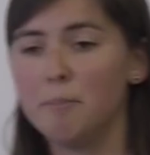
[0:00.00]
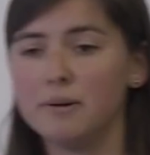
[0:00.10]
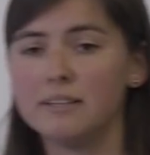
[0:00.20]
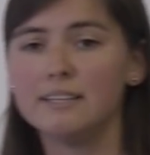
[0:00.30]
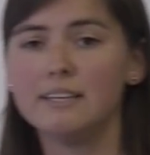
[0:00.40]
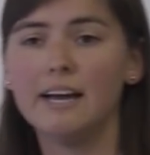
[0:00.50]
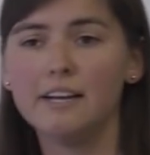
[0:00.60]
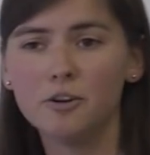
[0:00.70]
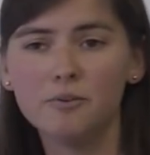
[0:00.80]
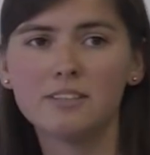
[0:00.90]
but I
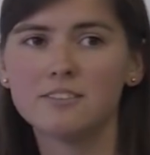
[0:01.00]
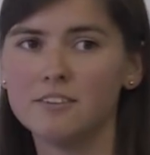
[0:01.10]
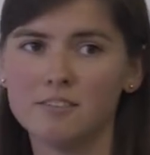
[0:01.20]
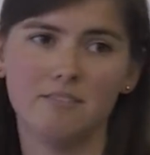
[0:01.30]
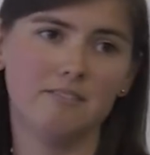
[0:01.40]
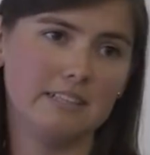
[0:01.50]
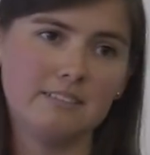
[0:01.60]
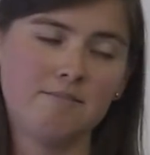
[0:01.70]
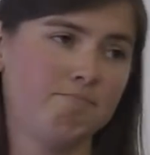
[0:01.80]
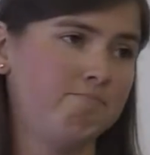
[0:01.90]
know it's not
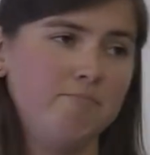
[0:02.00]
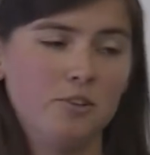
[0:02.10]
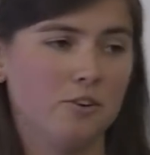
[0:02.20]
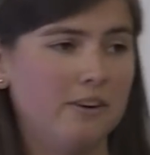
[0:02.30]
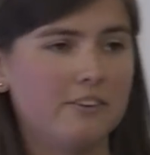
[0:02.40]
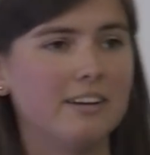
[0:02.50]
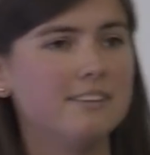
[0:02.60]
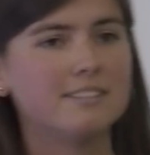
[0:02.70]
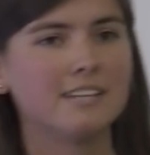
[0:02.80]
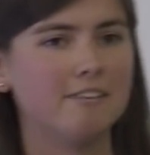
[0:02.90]
as, you know, a great
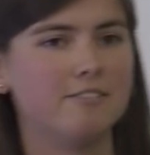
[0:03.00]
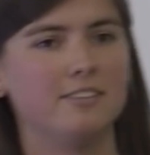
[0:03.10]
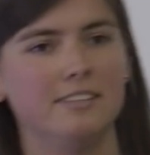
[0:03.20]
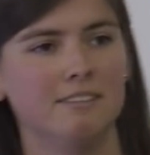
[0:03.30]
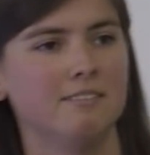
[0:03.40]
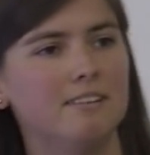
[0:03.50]
discovery.